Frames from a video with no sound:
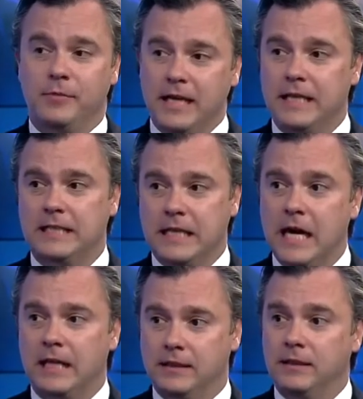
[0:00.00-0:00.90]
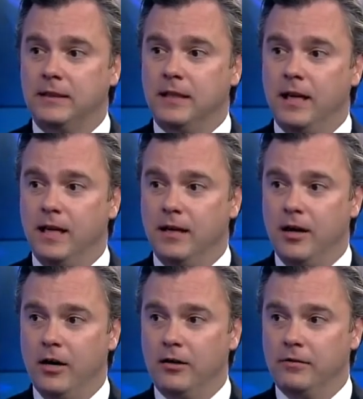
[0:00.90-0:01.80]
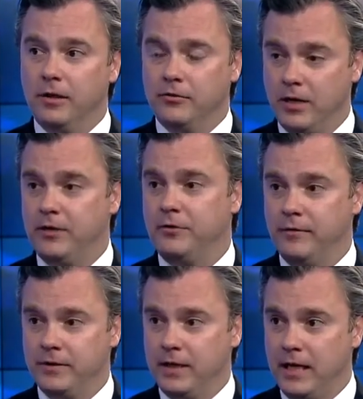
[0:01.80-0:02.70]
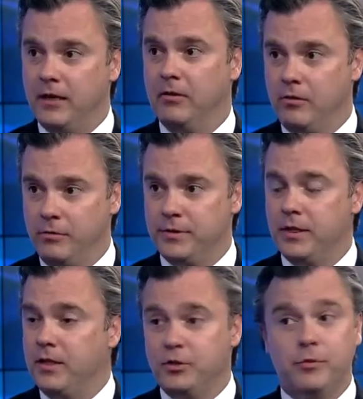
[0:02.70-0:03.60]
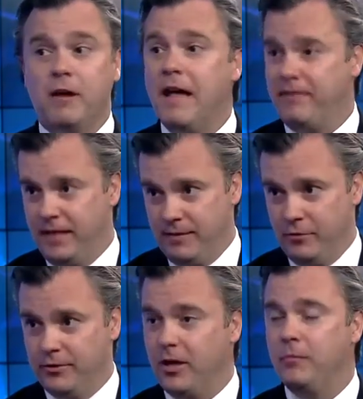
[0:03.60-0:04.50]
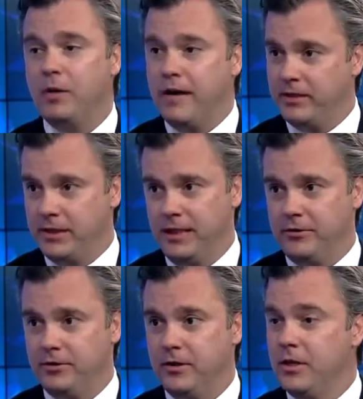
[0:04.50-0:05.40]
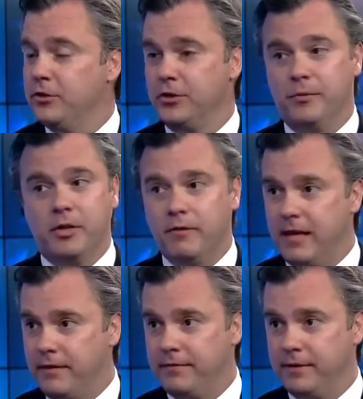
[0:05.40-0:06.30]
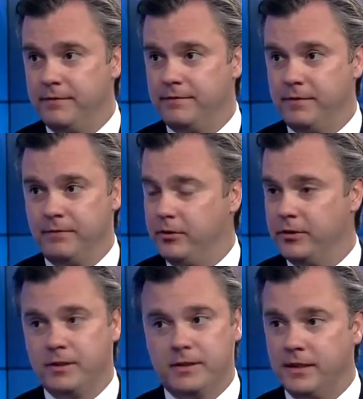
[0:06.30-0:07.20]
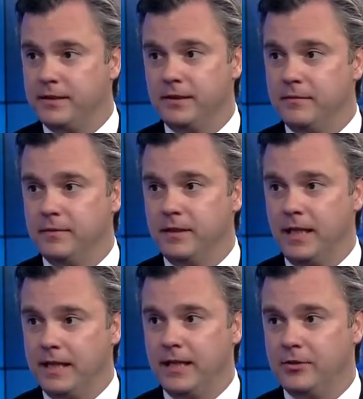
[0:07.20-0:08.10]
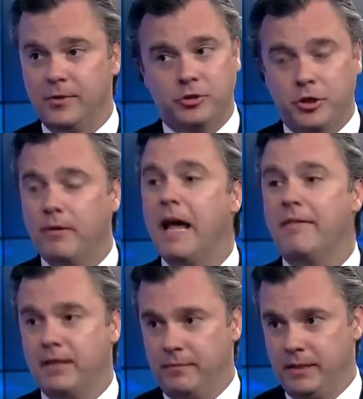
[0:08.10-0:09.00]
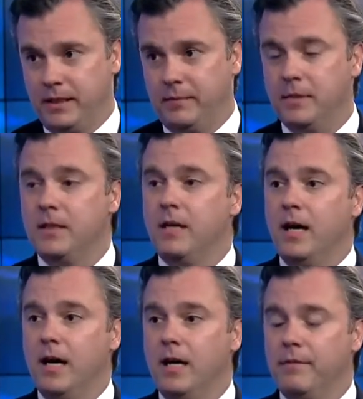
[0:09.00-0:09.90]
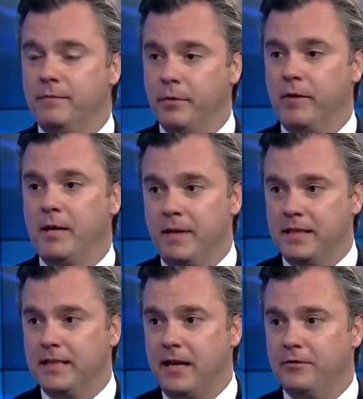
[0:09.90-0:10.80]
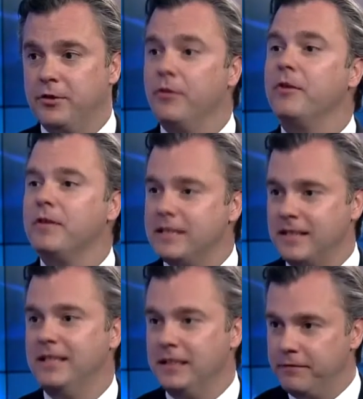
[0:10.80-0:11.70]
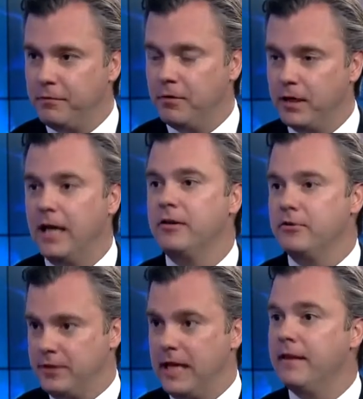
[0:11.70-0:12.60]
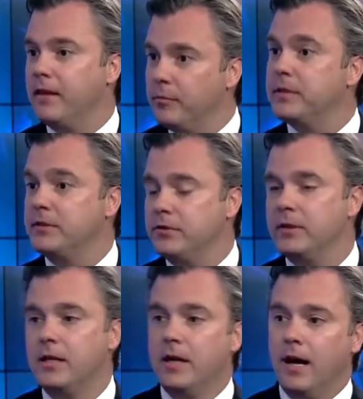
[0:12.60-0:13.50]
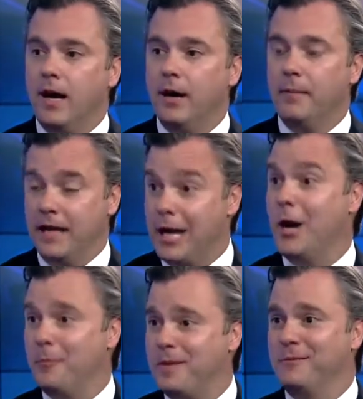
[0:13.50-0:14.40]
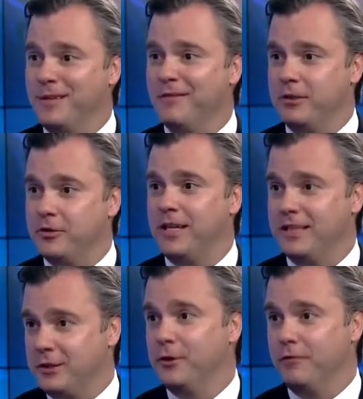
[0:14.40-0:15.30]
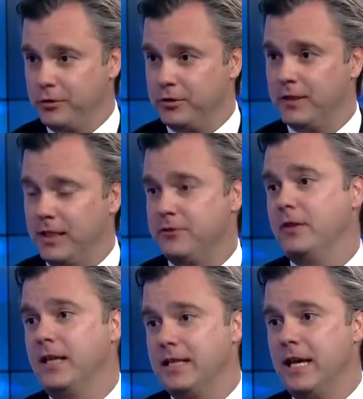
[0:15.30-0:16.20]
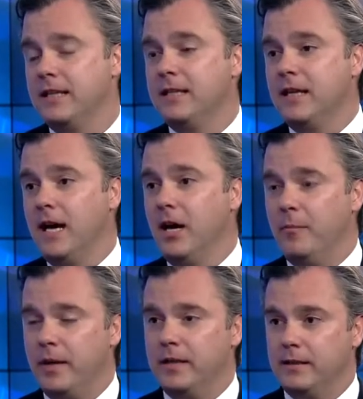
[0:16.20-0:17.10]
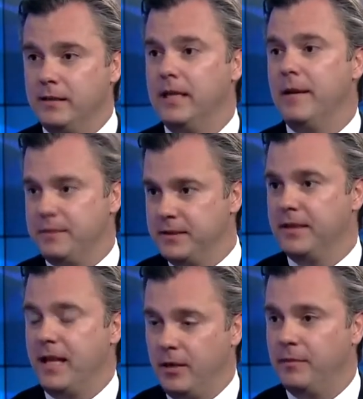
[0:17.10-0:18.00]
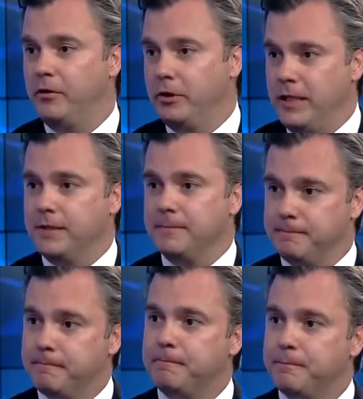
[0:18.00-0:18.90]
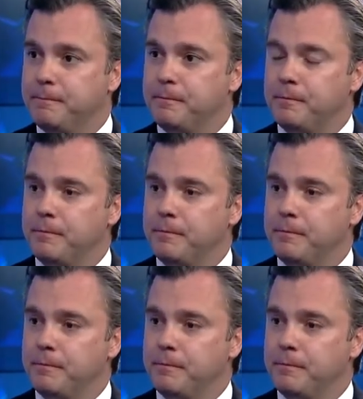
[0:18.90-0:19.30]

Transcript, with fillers: we had to cut our trash service at our homes. So we don't have that anymore. It's all private collection. So we don't have, if you're just a citizen in Lancaster, Mass, you don't have that pickup provided by the town. So there is a need for it. I understand their position. And I hope that we eventually get to universal collection like that. But in the absence of that, I'll be voting yes. What about the cost